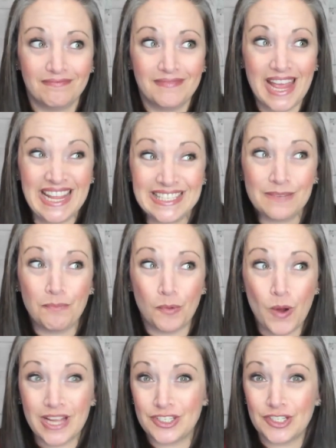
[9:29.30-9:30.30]
It's a
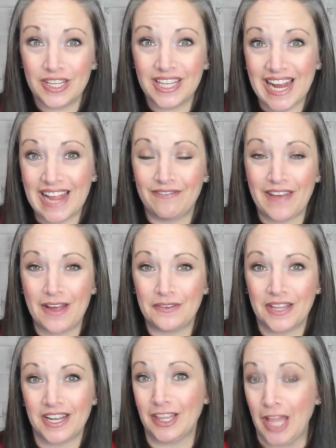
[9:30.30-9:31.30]
question that I
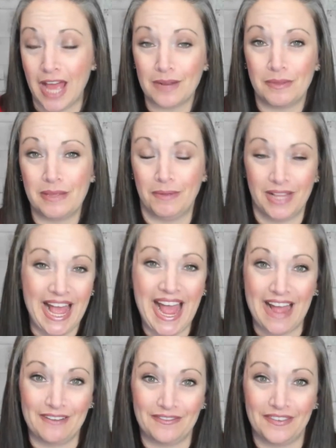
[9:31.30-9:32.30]
found that a lot of people
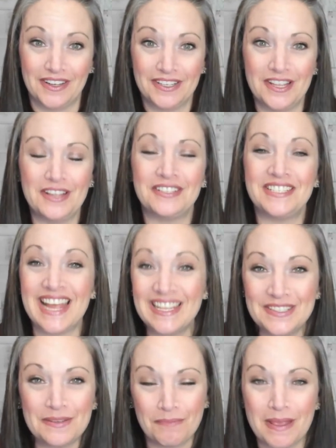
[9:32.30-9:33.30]
have.
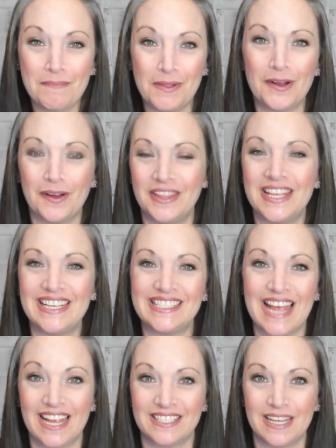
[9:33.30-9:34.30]
Tons of people are in the
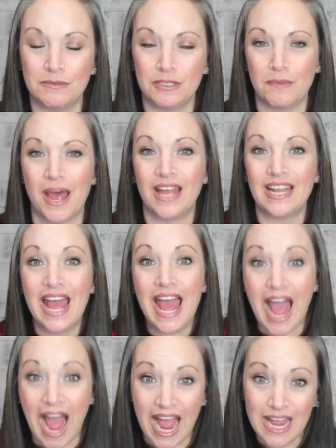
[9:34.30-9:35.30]
exact same spot
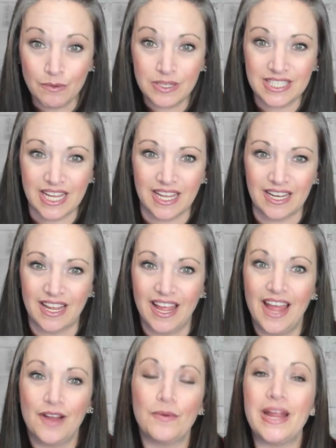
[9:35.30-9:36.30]
I was in,
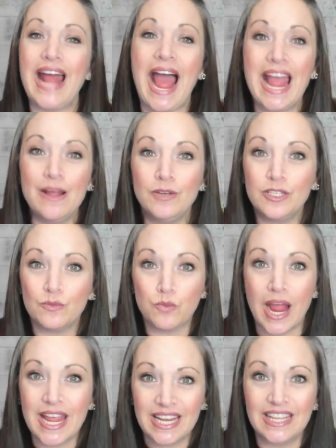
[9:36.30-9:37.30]
right? I was
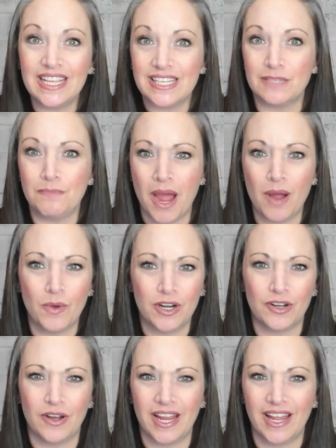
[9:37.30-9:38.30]
right in this spot
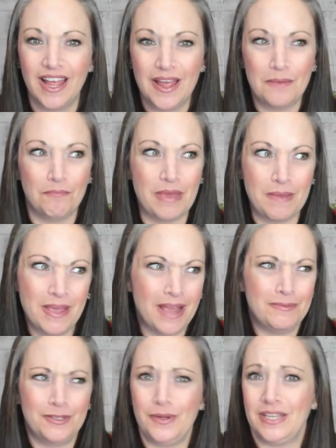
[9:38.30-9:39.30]
wondering, maybe
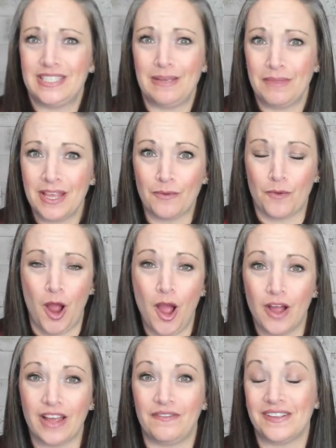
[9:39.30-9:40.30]
I'm doing something
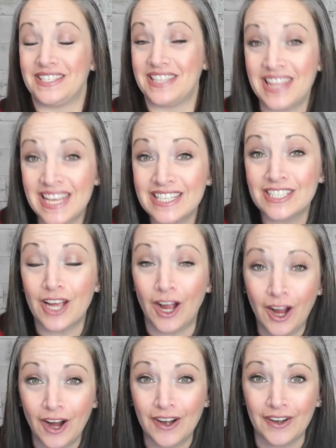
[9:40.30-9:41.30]
wrong if it's this
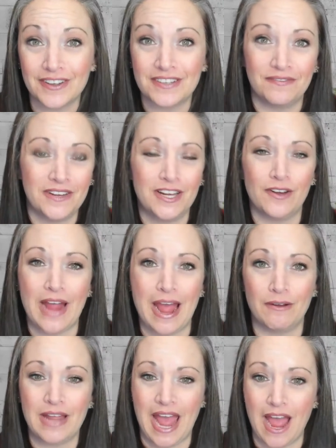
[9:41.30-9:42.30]
hard to figure
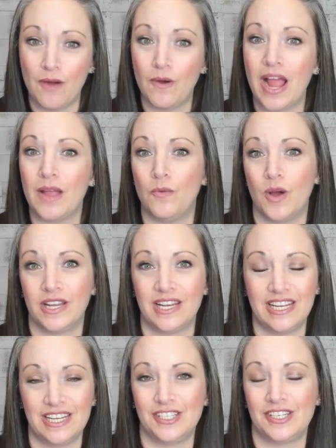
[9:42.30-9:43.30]
out how I want to
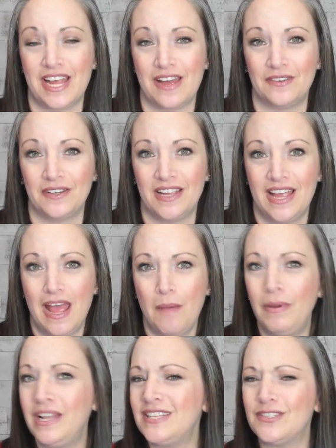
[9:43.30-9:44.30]
niche down.
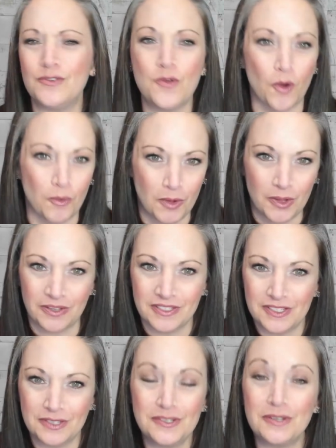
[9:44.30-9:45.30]
But it's normal,
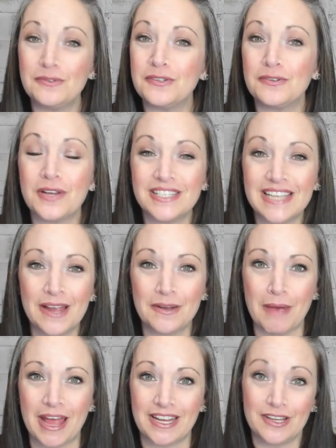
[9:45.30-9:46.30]
so don't stress out
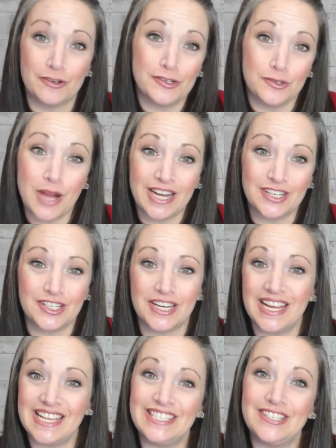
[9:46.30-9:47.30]
about it. Your strategy
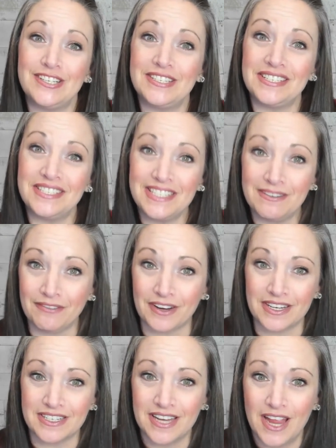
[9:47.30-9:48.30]
is just
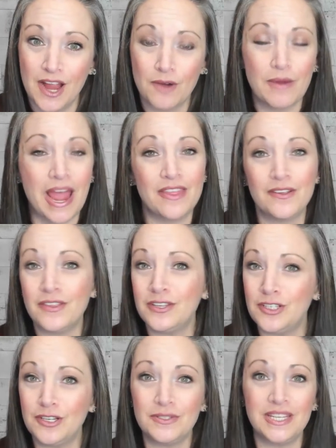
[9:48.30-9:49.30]
different. Rather than
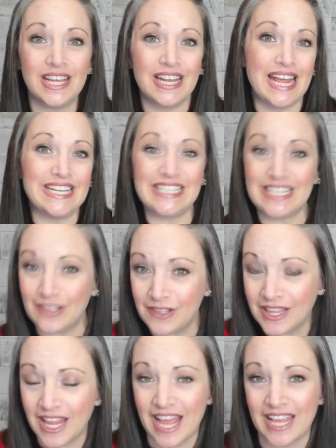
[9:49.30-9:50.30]
choosing an ideal
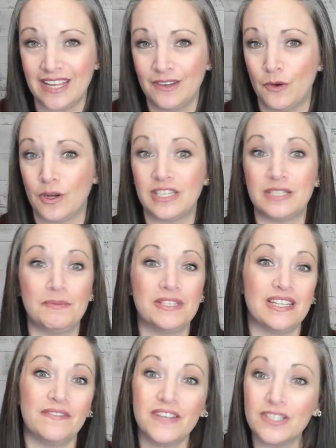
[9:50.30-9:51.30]
client or a
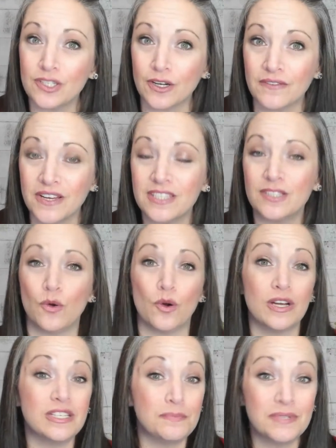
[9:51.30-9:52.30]
specific service
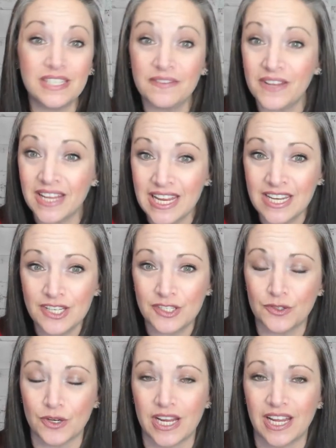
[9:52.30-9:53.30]
or a specific
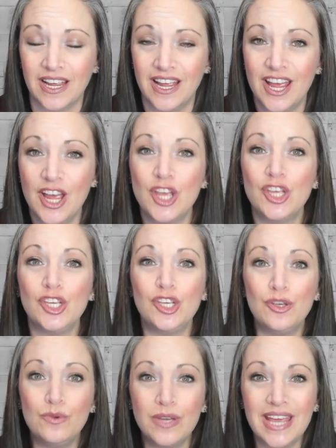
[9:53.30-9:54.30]
industry,
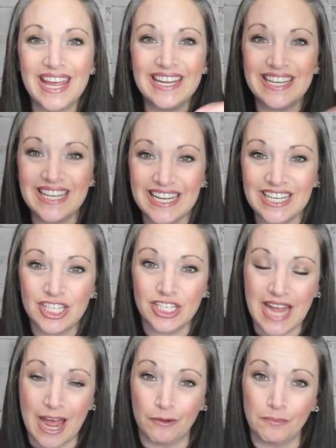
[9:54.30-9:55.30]
you can niche
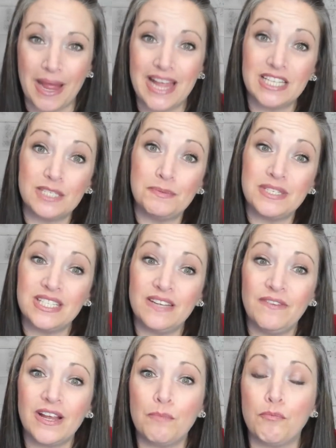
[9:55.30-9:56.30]
down by a
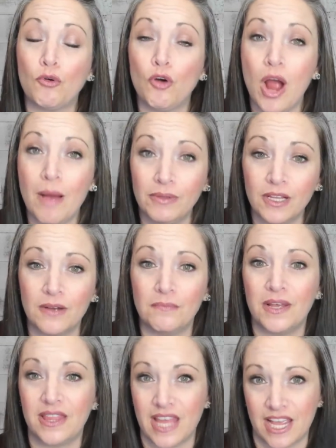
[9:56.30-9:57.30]
specific
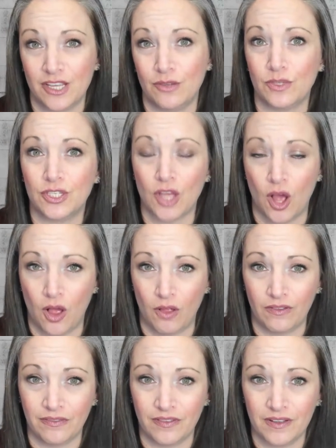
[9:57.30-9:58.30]
problem that you
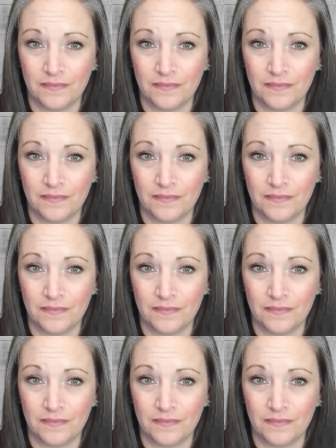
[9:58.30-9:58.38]
solve.